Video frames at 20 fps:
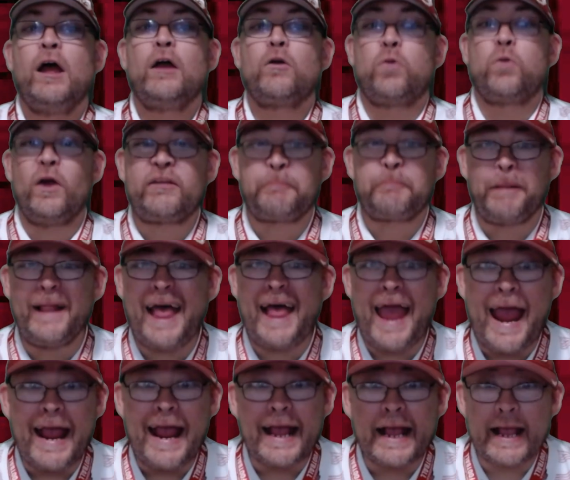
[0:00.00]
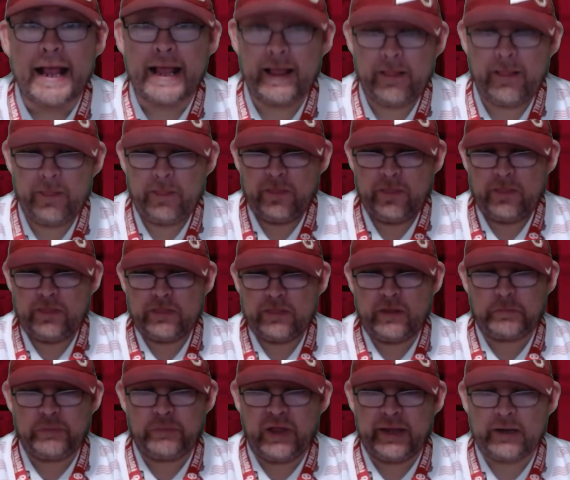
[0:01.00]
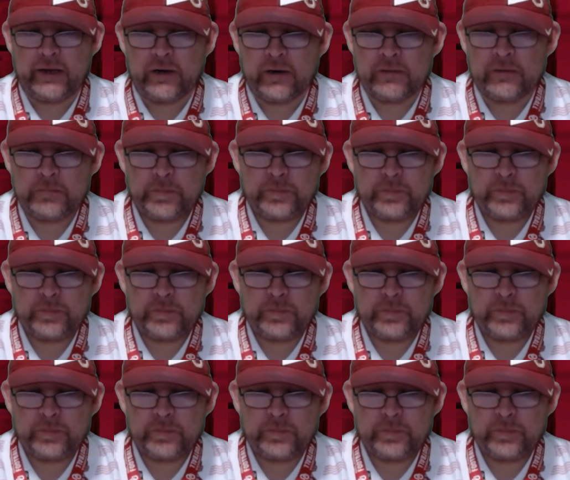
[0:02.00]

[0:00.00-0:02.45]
Chris Plank, the Planker,